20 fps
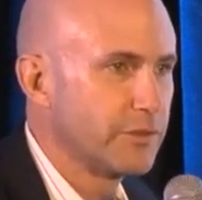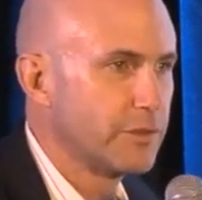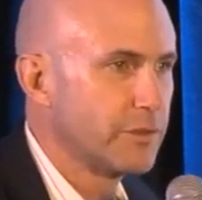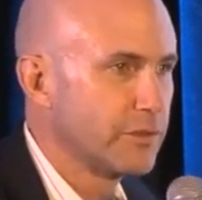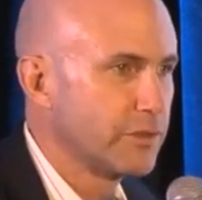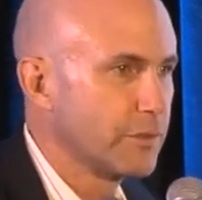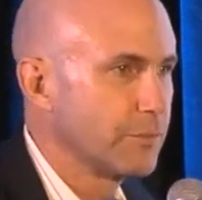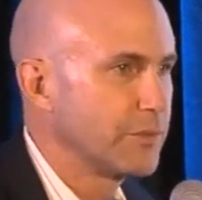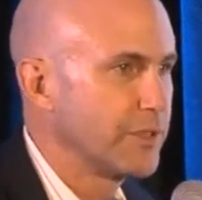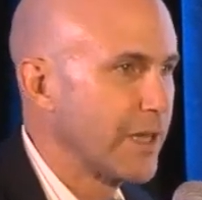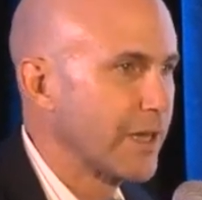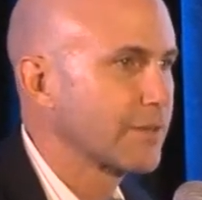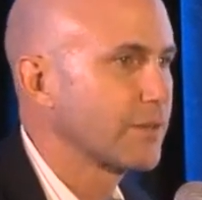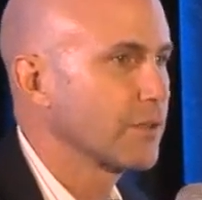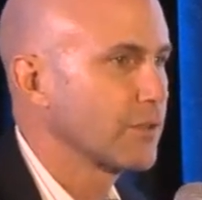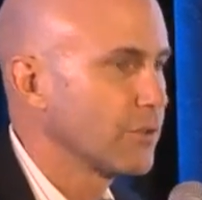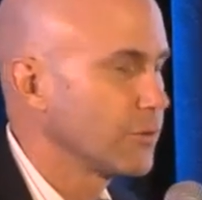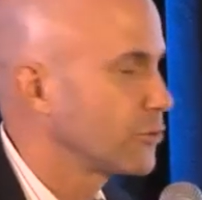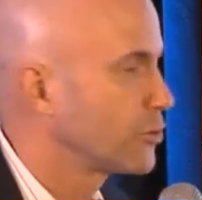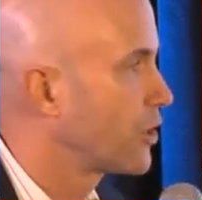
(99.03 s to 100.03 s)
There's some
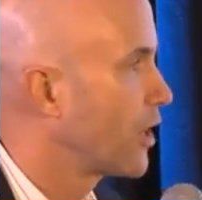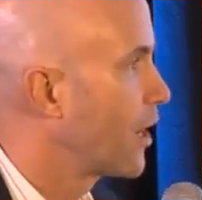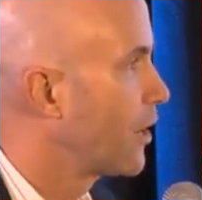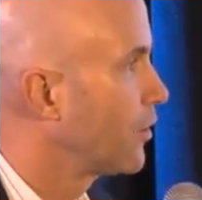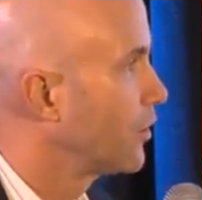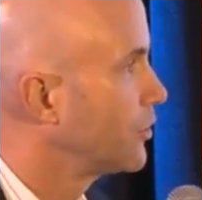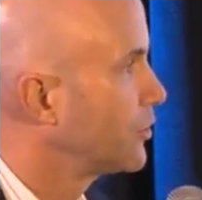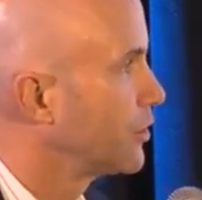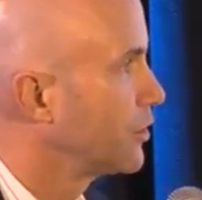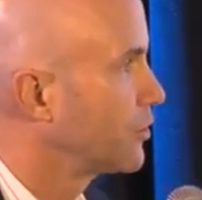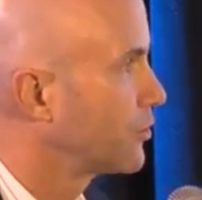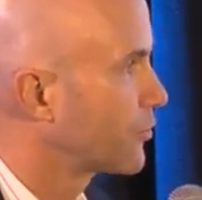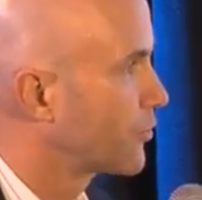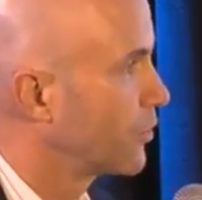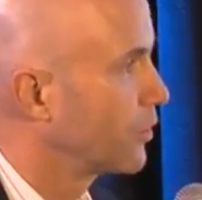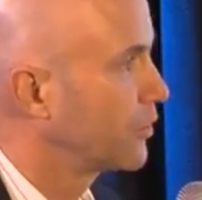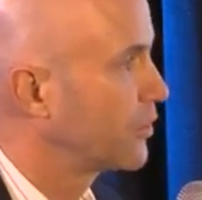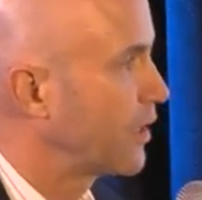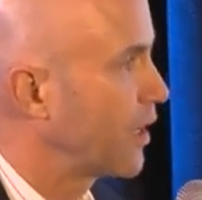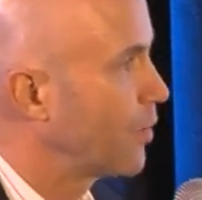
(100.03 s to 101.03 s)
technical challenges, for
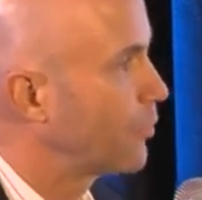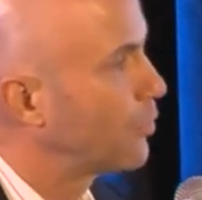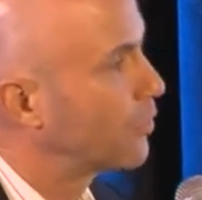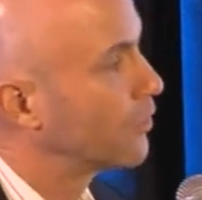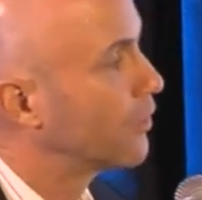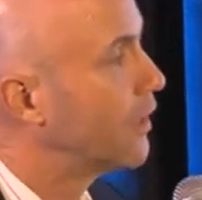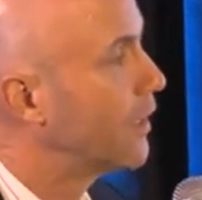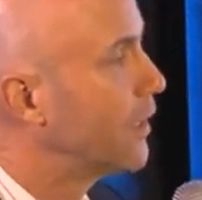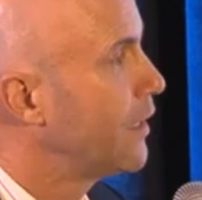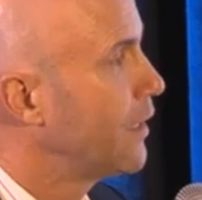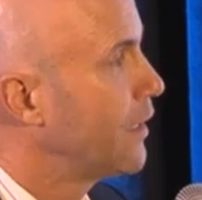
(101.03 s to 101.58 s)
example,